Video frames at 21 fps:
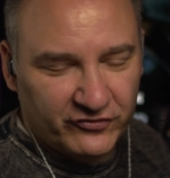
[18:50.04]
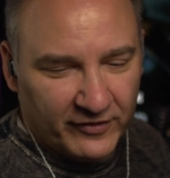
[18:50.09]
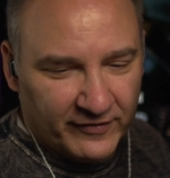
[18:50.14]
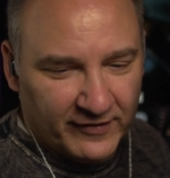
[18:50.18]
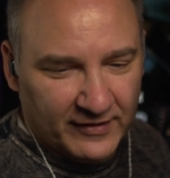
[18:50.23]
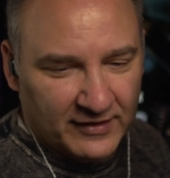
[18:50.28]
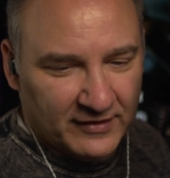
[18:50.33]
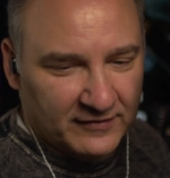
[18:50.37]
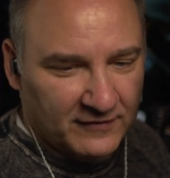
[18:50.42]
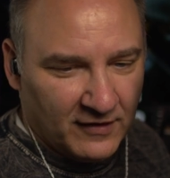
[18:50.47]
on
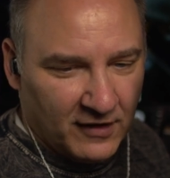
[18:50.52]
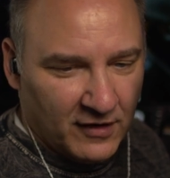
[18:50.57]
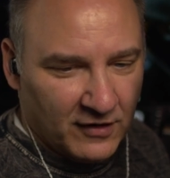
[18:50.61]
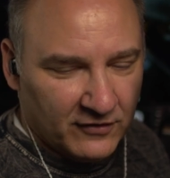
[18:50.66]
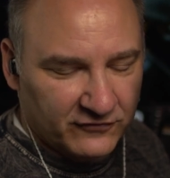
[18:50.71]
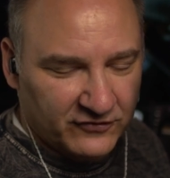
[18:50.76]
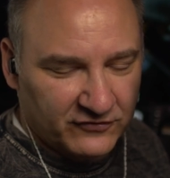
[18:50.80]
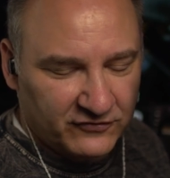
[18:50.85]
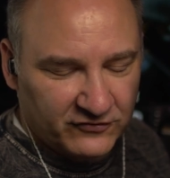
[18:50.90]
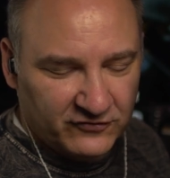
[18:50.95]
the
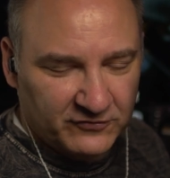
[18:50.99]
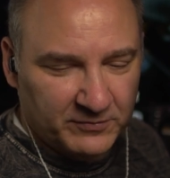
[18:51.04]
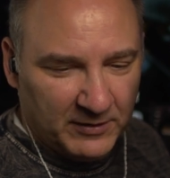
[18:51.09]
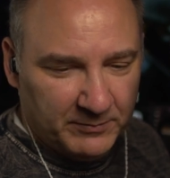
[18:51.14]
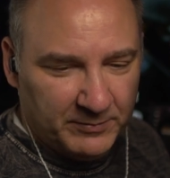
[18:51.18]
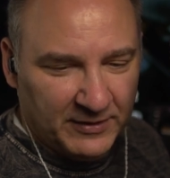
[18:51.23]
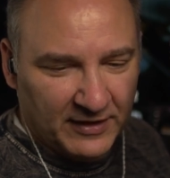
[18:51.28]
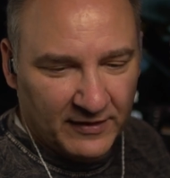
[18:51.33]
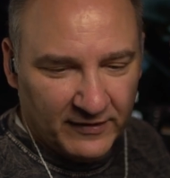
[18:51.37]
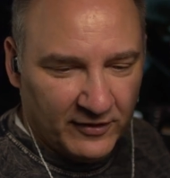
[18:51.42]
guitars. It just
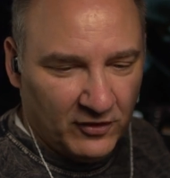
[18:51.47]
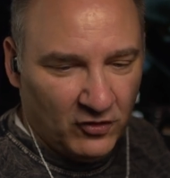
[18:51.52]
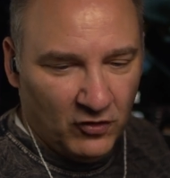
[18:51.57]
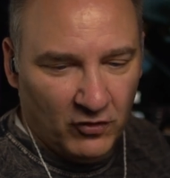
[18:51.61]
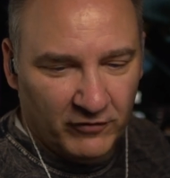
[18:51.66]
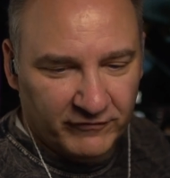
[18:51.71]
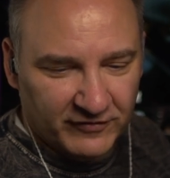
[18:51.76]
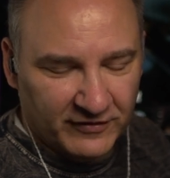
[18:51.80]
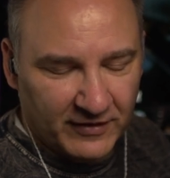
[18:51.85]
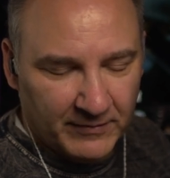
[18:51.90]
might be a little
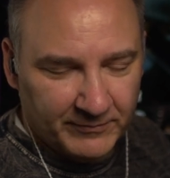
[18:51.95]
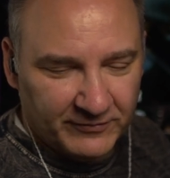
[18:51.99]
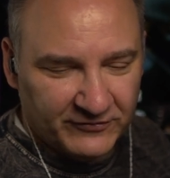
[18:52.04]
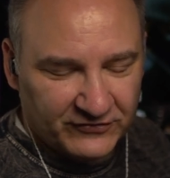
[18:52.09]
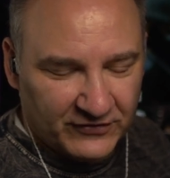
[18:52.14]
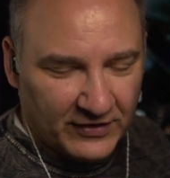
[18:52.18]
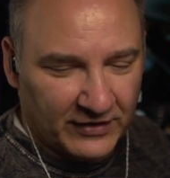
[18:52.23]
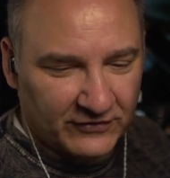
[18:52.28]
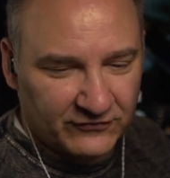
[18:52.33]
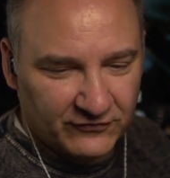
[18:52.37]

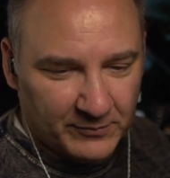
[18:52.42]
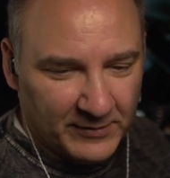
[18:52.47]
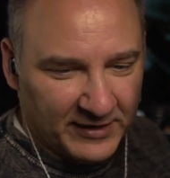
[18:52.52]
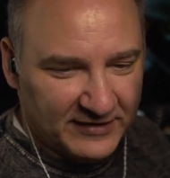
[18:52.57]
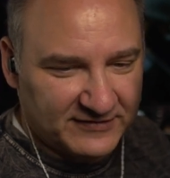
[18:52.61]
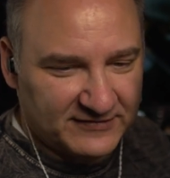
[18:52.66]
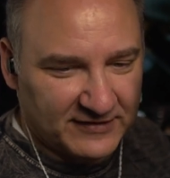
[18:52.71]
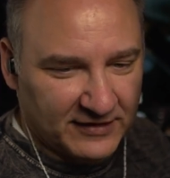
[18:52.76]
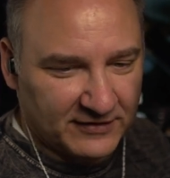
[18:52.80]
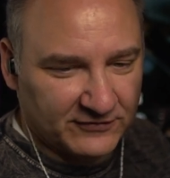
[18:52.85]
overemphasized for my
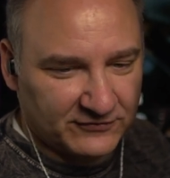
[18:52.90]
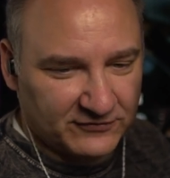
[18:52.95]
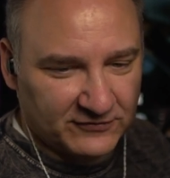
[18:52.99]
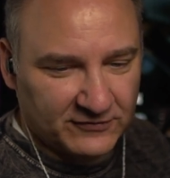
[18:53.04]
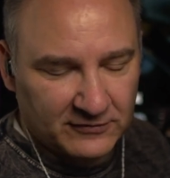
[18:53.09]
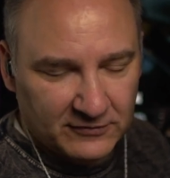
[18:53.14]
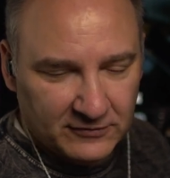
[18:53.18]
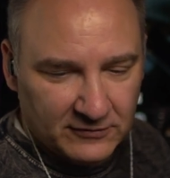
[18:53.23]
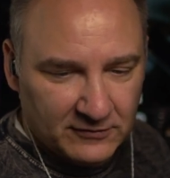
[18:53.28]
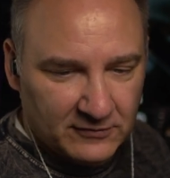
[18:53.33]
taste.
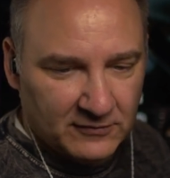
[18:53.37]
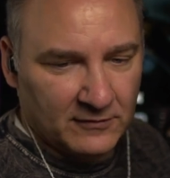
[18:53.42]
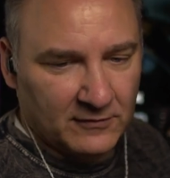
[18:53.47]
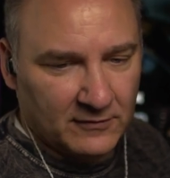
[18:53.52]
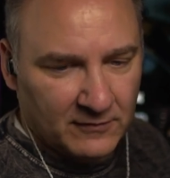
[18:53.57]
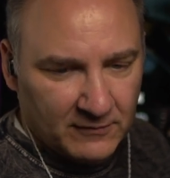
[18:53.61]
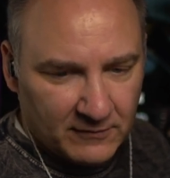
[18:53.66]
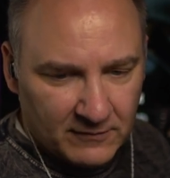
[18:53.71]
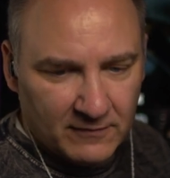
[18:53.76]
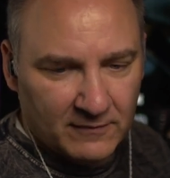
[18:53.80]

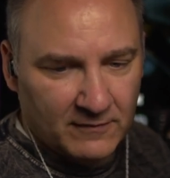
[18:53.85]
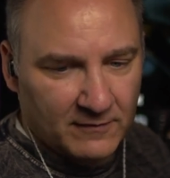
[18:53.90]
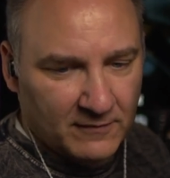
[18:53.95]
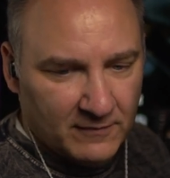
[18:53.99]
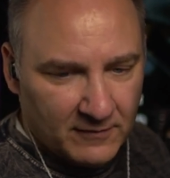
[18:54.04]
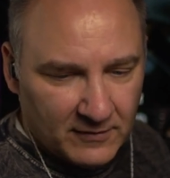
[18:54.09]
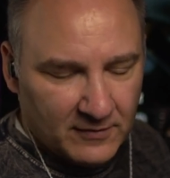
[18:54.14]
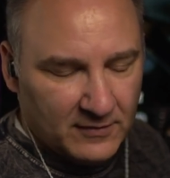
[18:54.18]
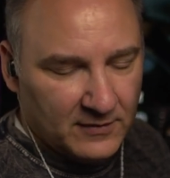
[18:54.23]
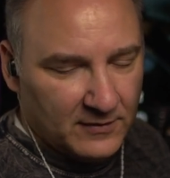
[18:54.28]

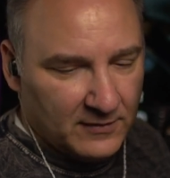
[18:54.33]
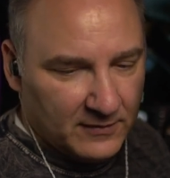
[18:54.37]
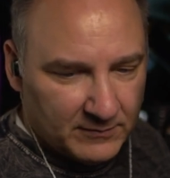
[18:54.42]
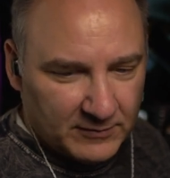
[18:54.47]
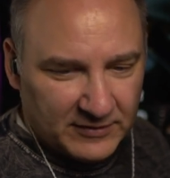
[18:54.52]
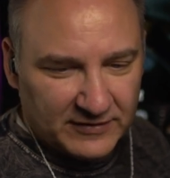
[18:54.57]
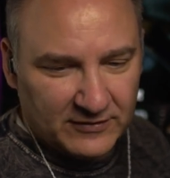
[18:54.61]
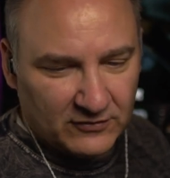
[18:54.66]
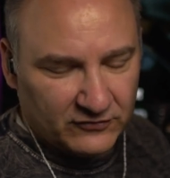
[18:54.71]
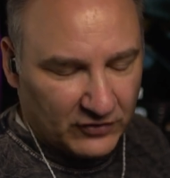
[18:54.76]

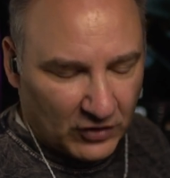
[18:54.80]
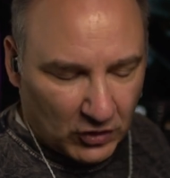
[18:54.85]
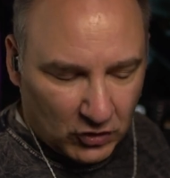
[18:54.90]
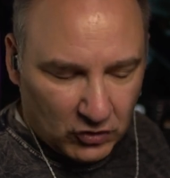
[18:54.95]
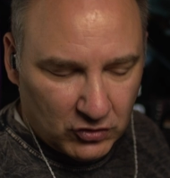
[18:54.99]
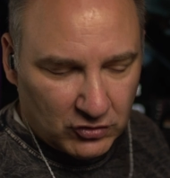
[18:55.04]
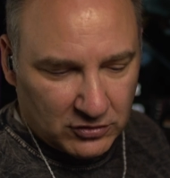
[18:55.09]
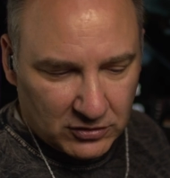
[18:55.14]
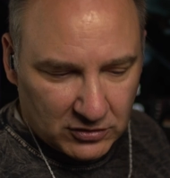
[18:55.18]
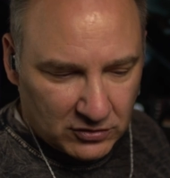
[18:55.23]
But there's a
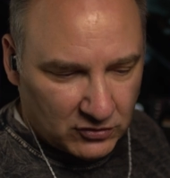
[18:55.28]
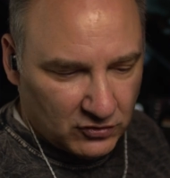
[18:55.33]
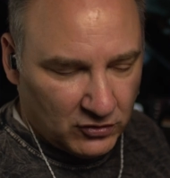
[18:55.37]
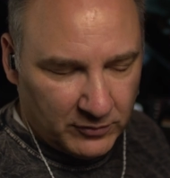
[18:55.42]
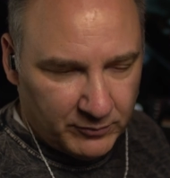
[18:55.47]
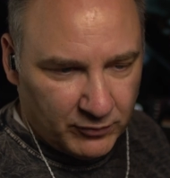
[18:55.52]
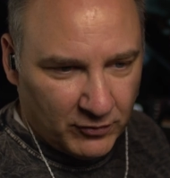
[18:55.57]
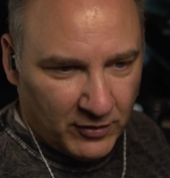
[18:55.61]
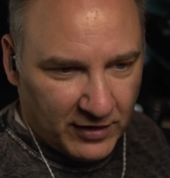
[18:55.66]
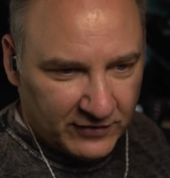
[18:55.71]

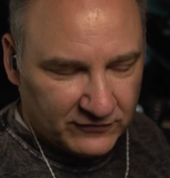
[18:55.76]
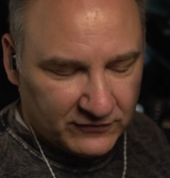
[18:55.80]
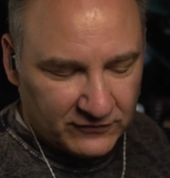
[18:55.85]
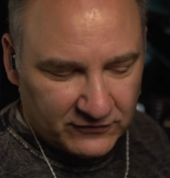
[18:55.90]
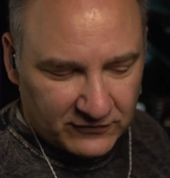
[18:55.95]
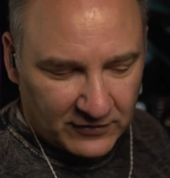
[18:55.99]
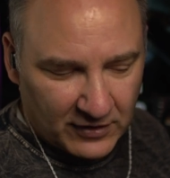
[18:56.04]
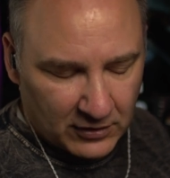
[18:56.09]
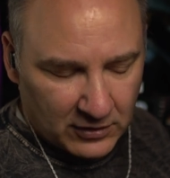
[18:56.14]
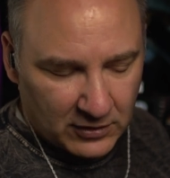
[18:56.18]
good
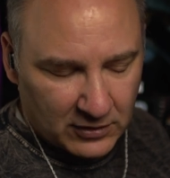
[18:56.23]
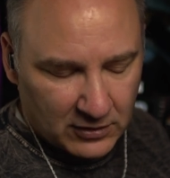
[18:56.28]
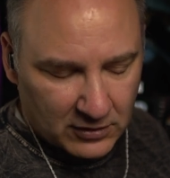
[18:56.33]
presence there.